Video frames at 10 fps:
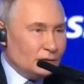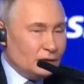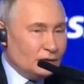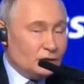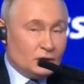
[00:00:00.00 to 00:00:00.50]

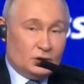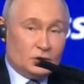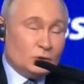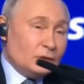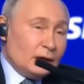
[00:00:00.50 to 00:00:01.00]
these are
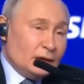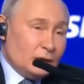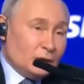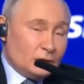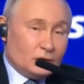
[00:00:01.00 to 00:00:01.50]
new
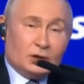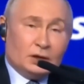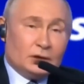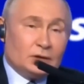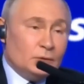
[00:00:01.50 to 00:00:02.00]

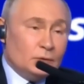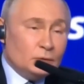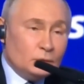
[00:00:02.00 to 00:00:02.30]
technologies.